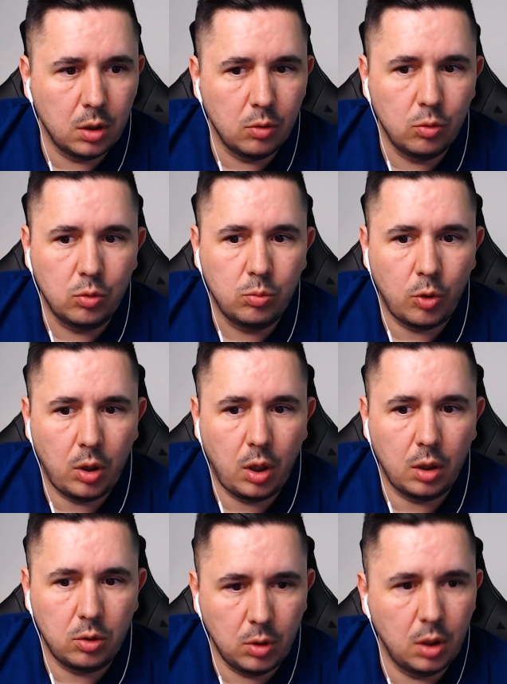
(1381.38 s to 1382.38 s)
a good
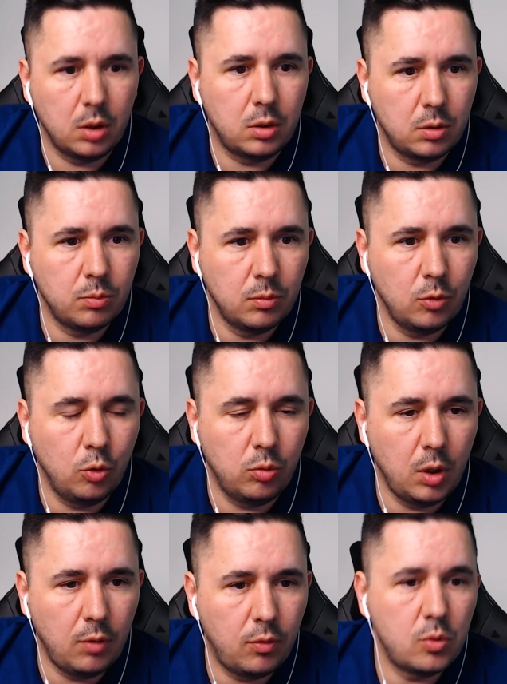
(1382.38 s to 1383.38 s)
product, you get good
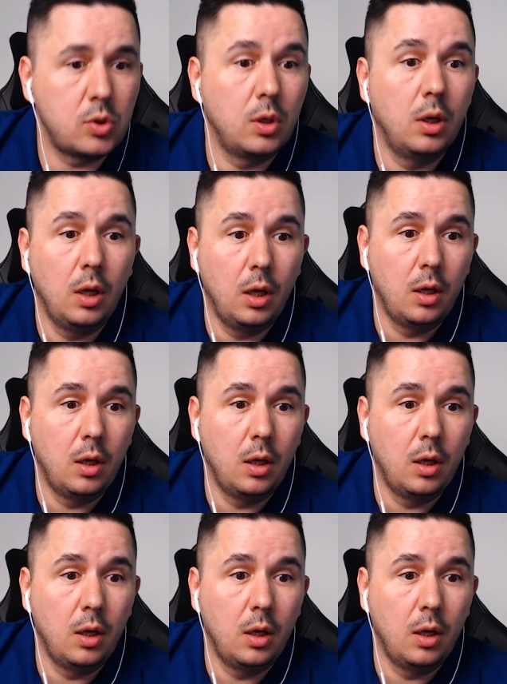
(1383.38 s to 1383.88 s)
reviews.